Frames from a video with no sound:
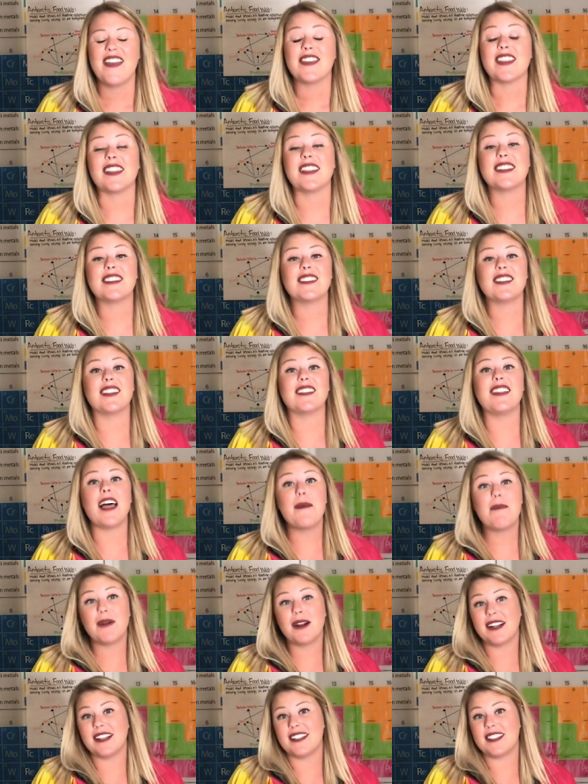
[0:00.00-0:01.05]
Now, the
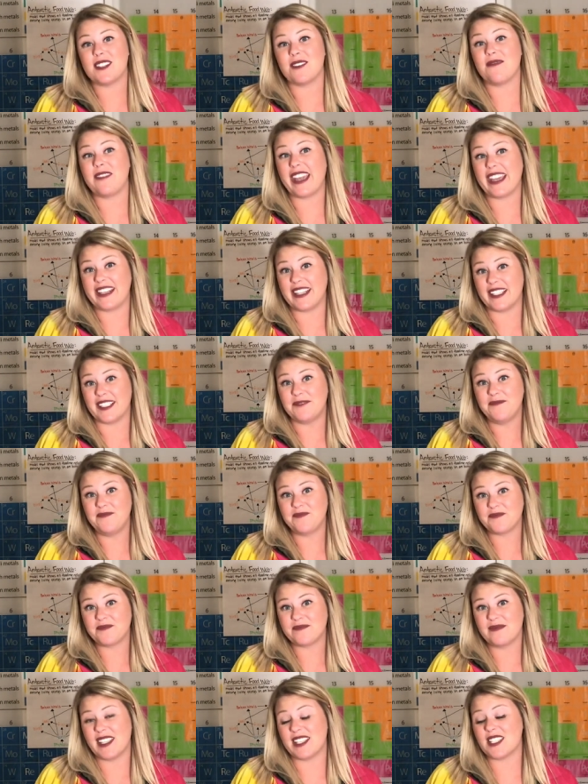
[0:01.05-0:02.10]
leopard in the
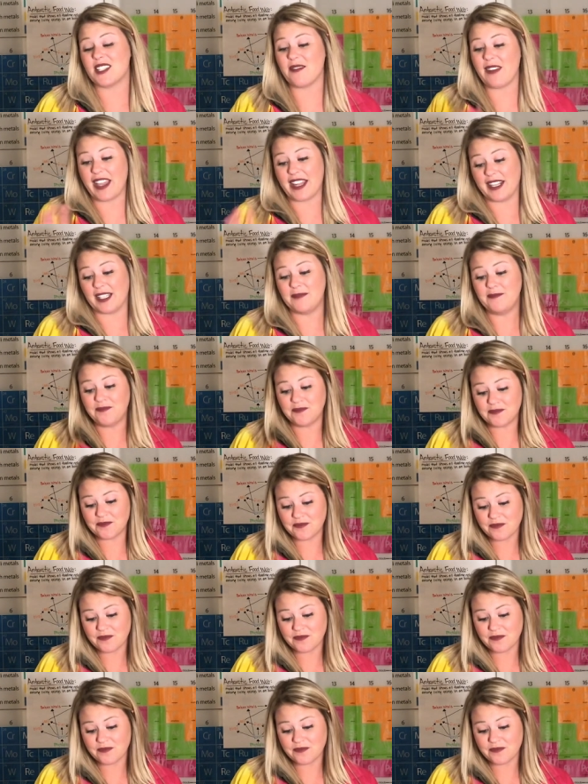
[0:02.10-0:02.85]
savanna